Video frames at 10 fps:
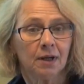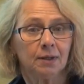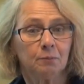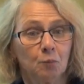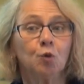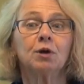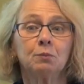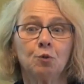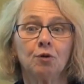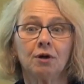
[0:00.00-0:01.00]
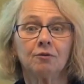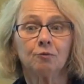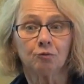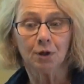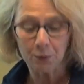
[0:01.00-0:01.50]
um, more and more
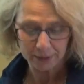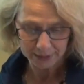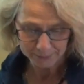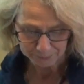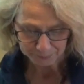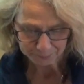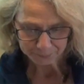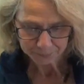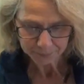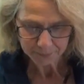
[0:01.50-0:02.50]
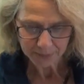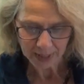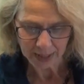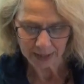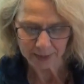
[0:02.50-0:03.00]
frequently.
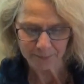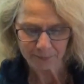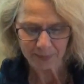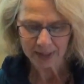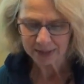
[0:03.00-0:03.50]
Um,